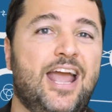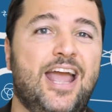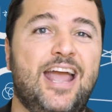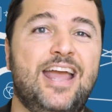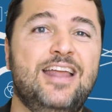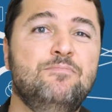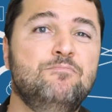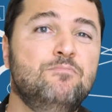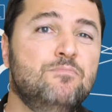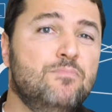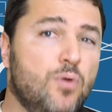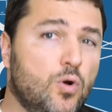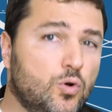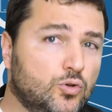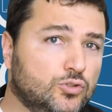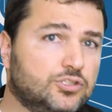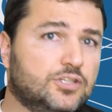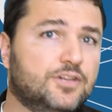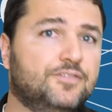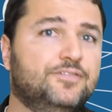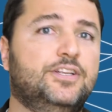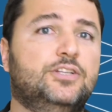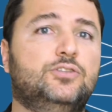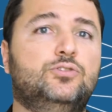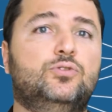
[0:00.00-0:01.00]
And most
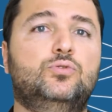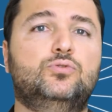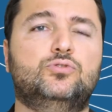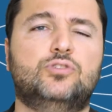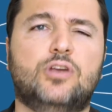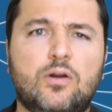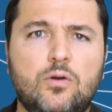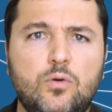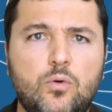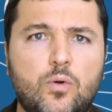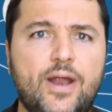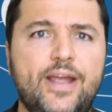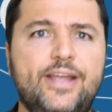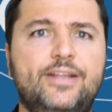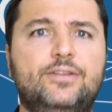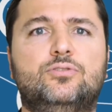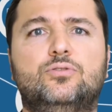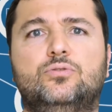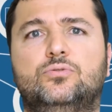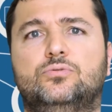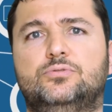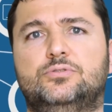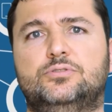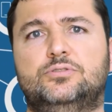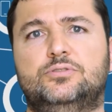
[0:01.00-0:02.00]
of the tools are great
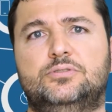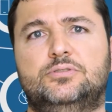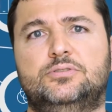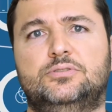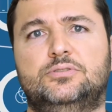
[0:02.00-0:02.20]
tools.